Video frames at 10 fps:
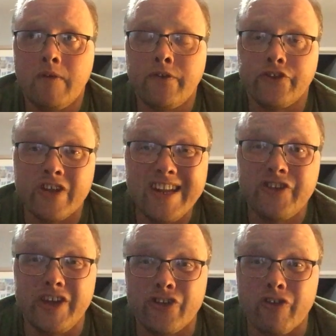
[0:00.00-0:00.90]

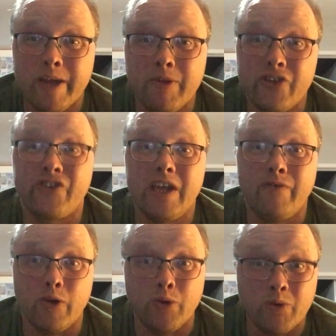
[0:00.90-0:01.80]
fertility treatment to see
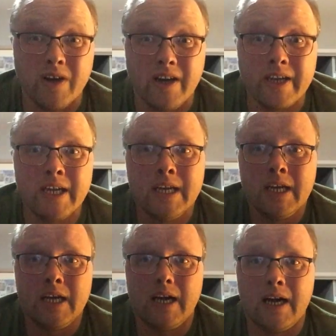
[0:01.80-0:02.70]
if it would work,
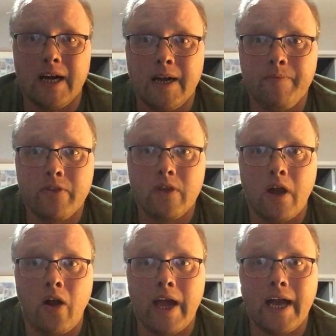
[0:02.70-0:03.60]

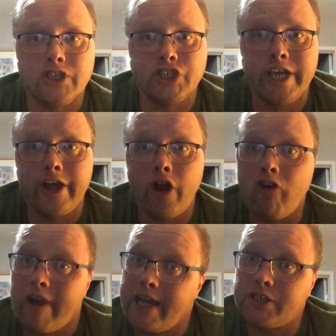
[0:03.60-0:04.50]
I had
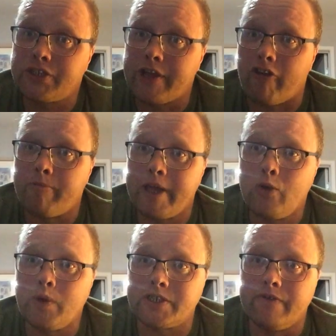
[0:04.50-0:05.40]
Gnrh therapy,
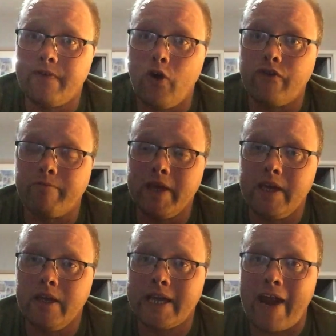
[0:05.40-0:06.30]
which involved
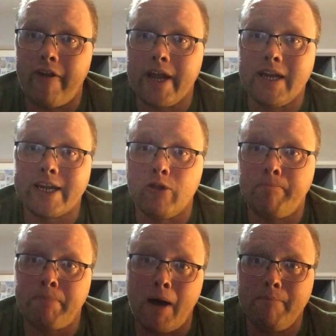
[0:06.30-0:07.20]
me carrying a little
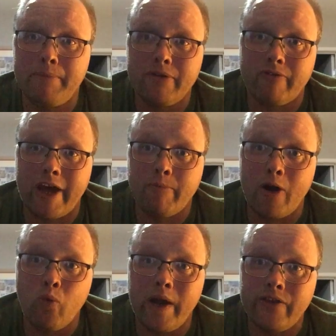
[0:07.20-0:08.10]
pump around
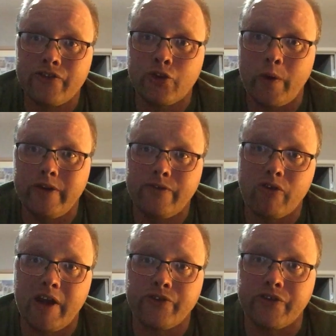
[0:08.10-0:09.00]
my waist
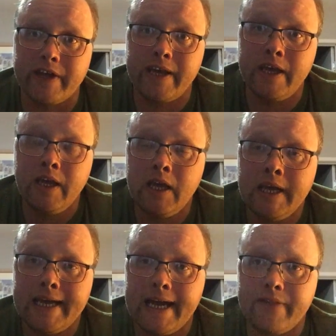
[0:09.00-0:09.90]
24 hours a day,
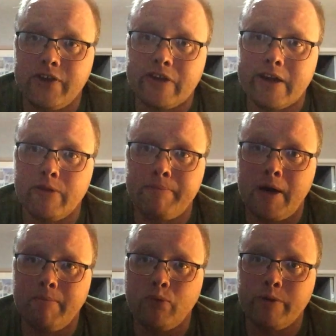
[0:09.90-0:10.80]
and this little
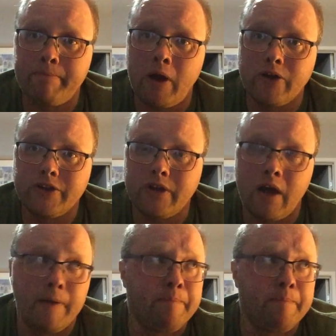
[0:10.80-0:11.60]
pump would pump